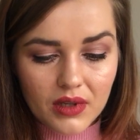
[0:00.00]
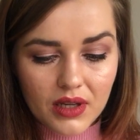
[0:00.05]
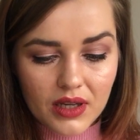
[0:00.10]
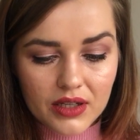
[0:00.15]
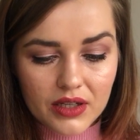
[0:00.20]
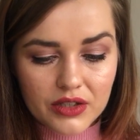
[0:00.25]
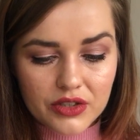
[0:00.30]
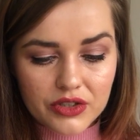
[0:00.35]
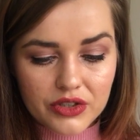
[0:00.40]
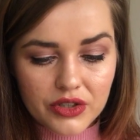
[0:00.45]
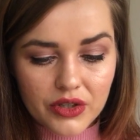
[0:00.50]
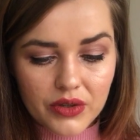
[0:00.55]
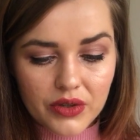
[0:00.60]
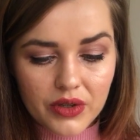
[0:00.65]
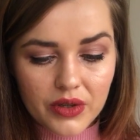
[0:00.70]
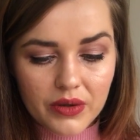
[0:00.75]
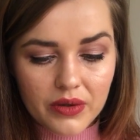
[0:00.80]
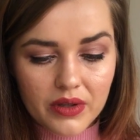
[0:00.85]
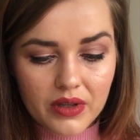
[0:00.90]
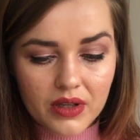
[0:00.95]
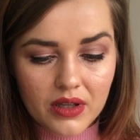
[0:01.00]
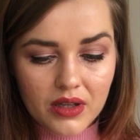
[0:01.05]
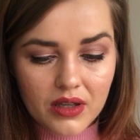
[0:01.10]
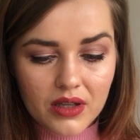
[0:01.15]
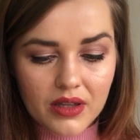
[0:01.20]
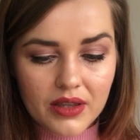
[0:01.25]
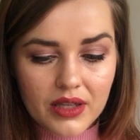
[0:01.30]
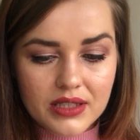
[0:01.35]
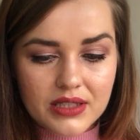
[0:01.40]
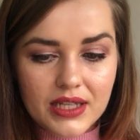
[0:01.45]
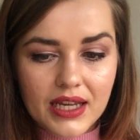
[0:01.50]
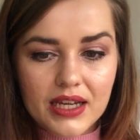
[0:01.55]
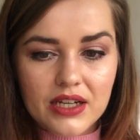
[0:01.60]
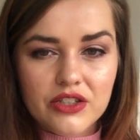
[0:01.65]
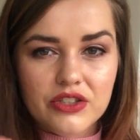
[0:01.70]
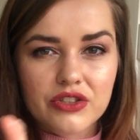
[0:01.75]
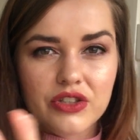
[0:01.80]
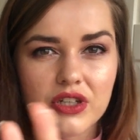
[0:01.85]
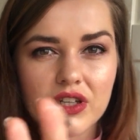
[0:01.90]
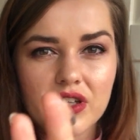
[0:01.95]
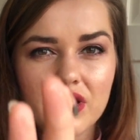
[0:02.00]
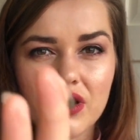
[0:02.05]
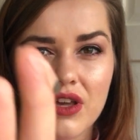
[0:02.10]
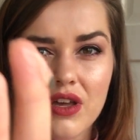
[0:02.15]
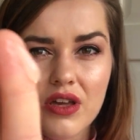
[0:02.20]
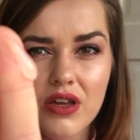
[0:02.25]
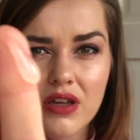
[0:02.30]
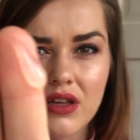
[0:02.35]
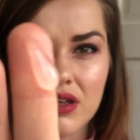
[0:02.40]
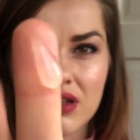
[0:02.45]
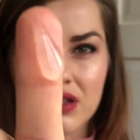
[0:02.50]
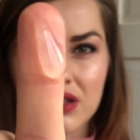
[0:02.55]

I can show you the texture here.